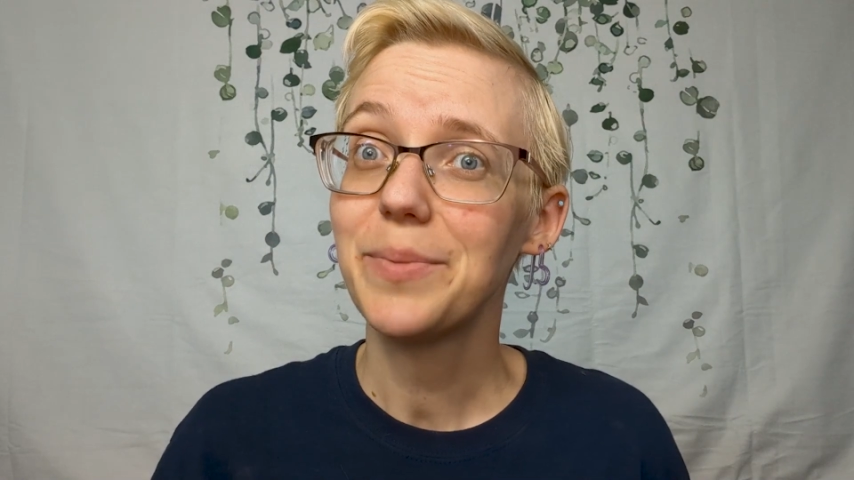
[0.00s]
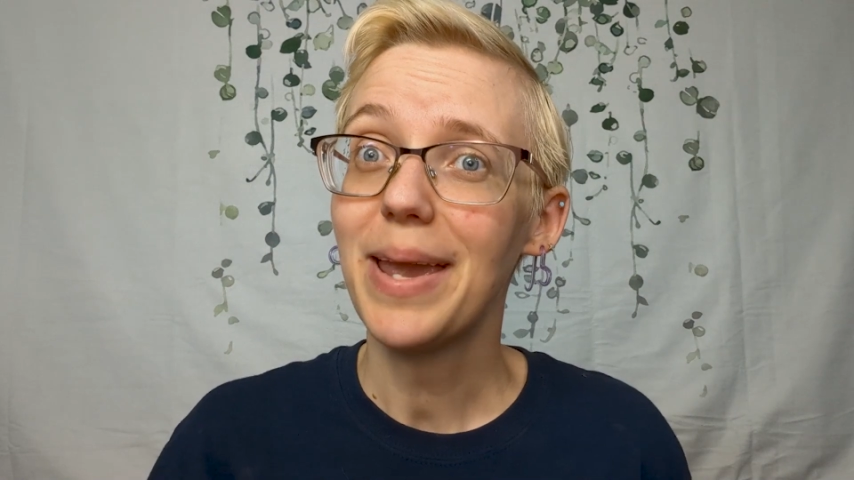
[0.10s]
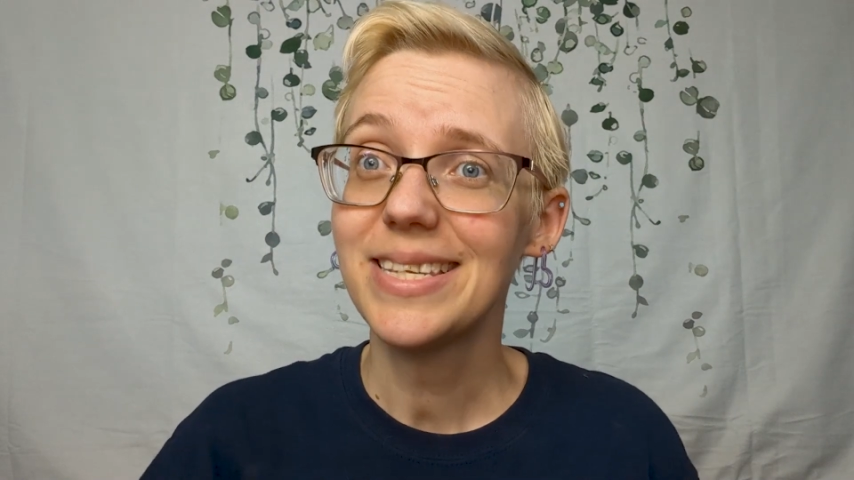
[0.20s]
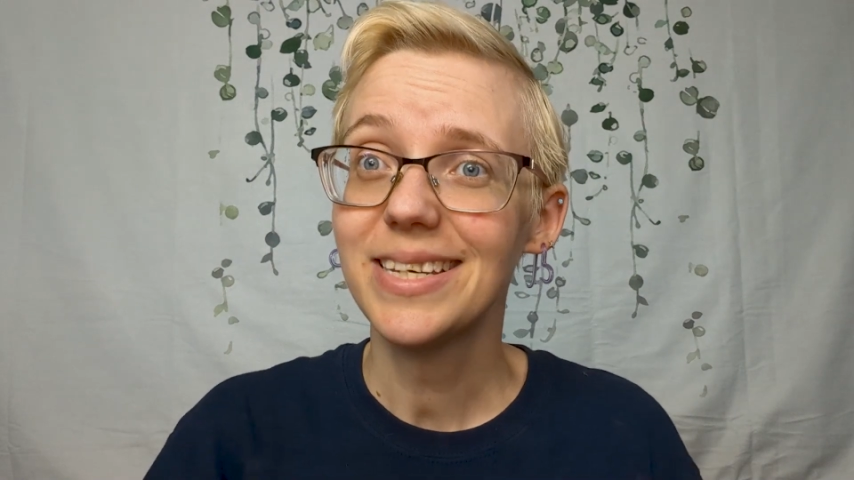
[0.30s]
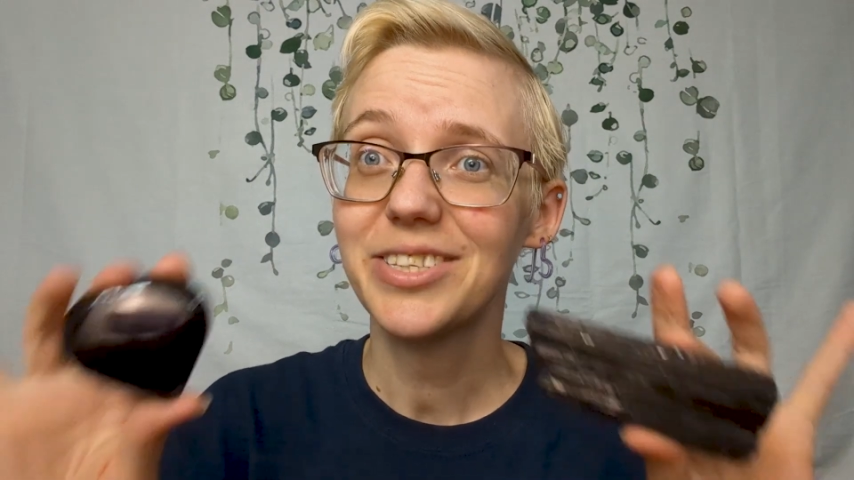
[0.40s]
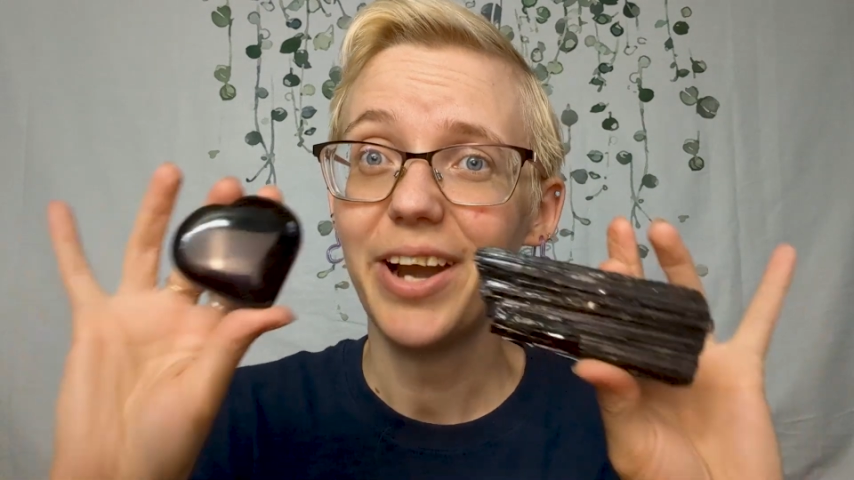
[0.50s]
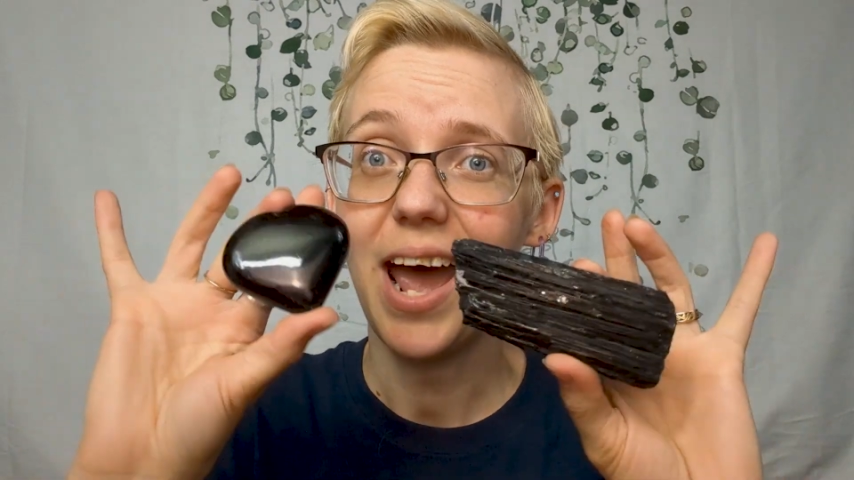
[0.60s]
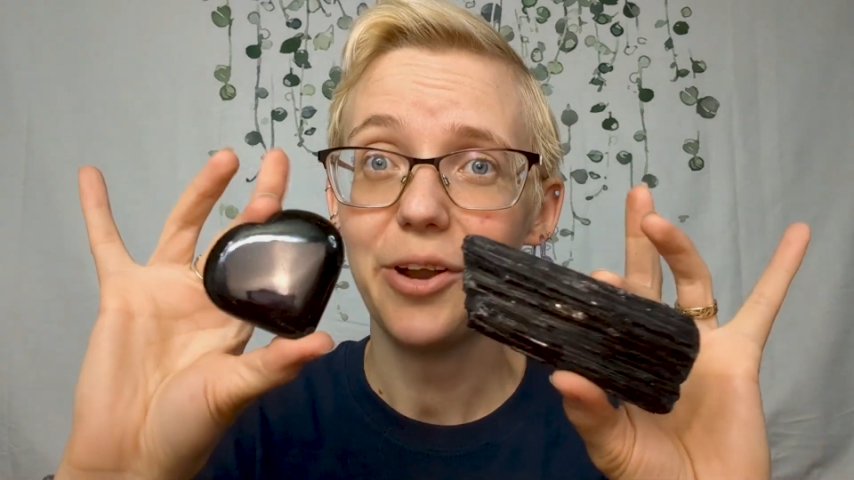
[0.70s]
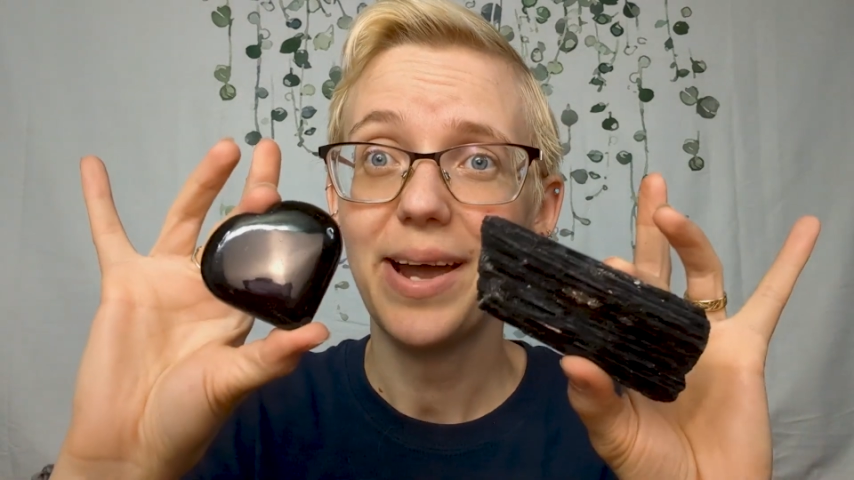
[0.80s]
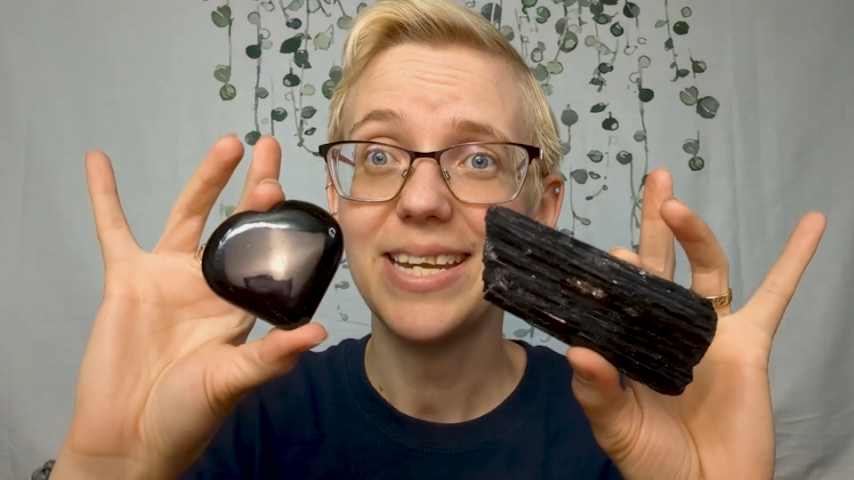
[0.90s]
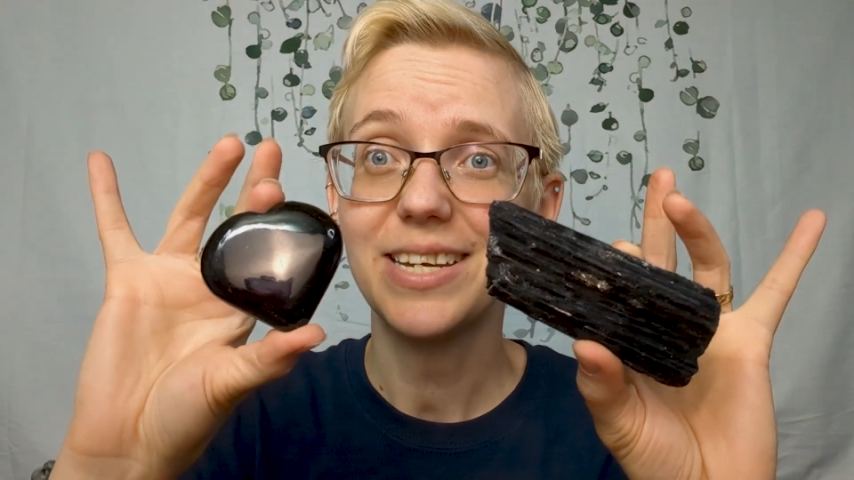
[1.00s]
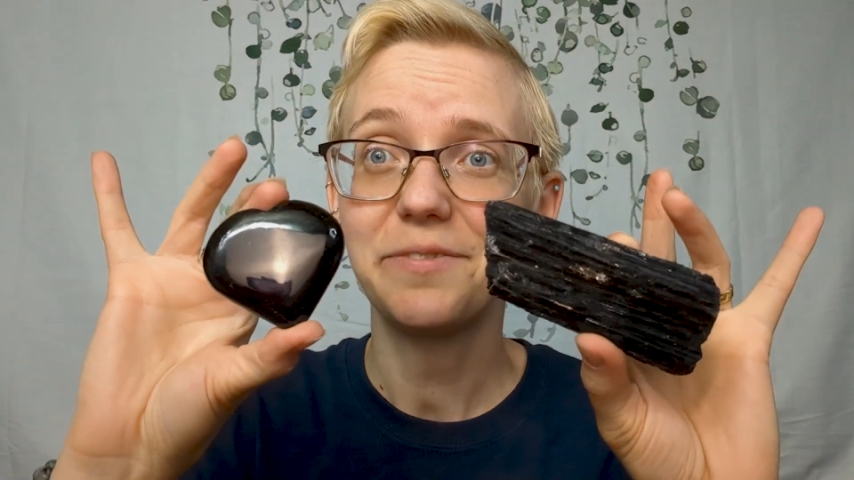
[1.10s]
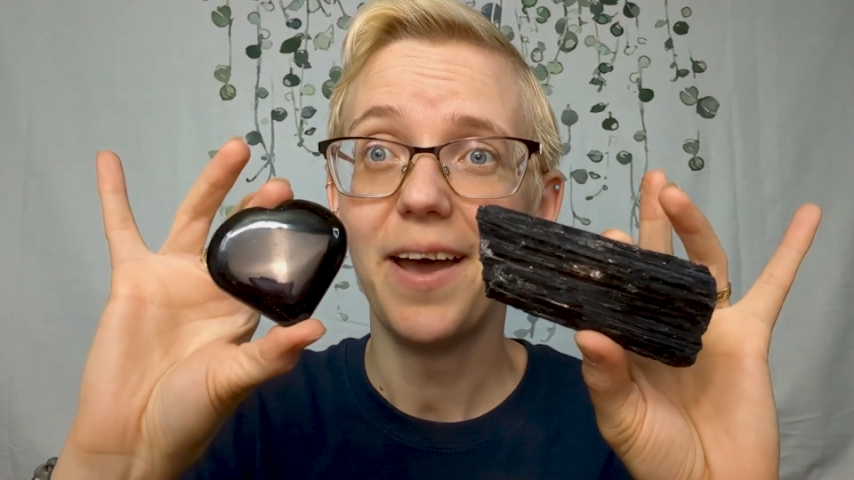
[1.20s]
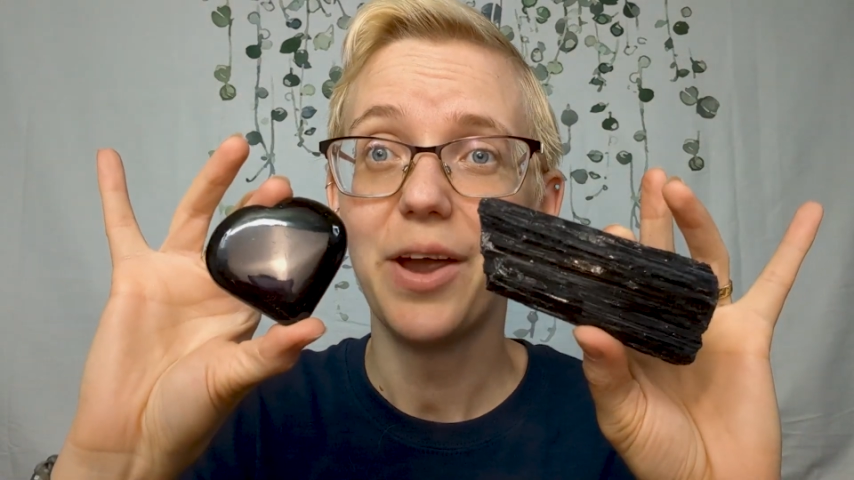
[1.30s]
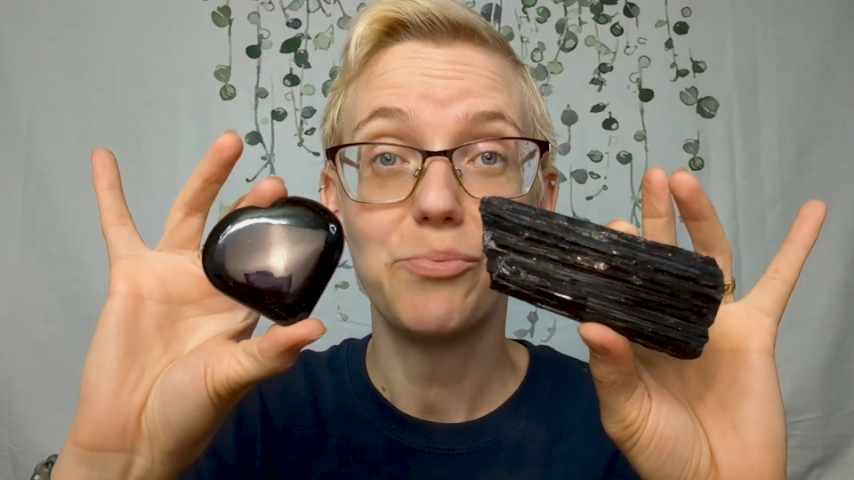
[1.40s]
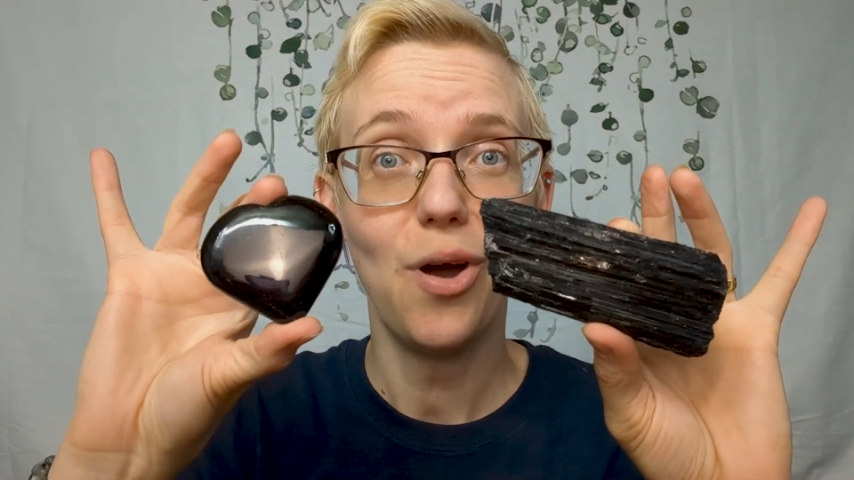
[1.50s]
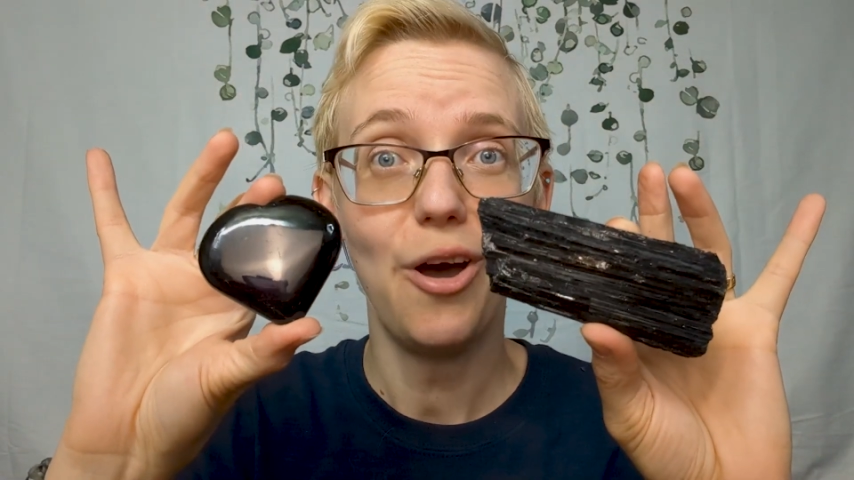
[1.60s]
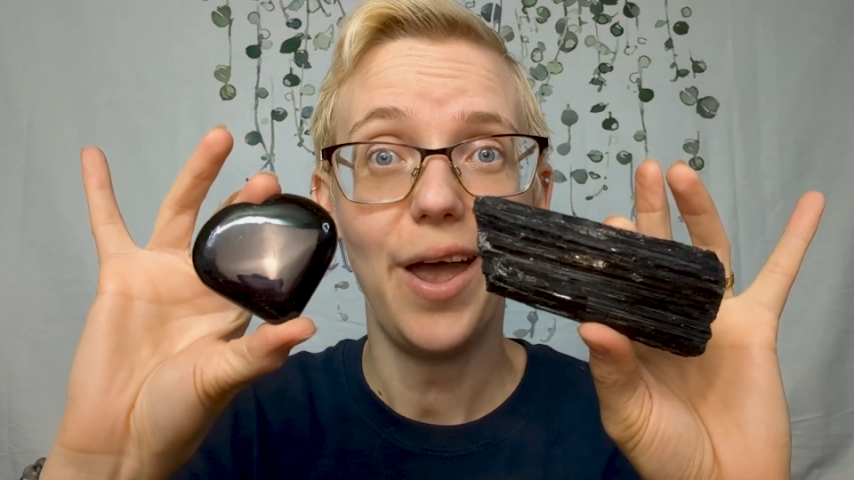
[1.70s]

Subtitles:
the basics on how to identify raw